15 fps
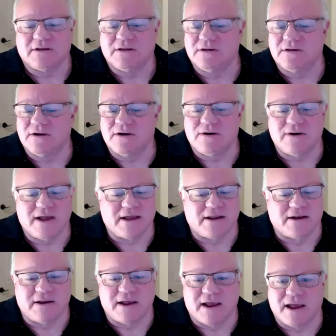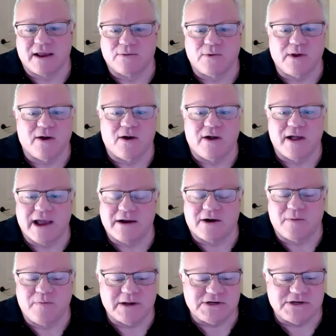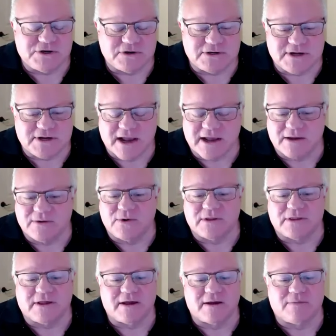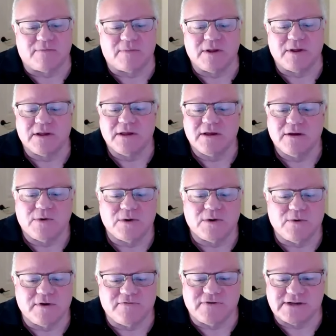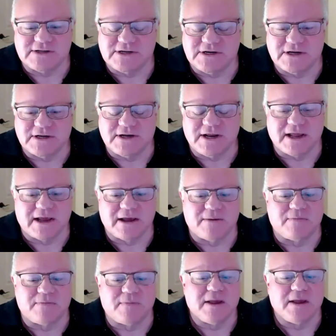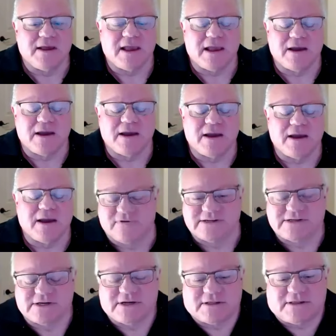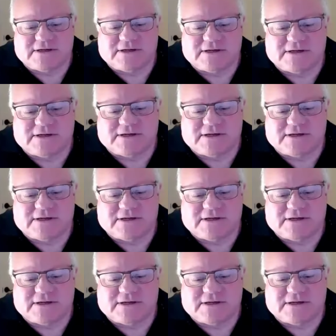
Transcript: and we all had our picture taken with him when we visited him, and we visited these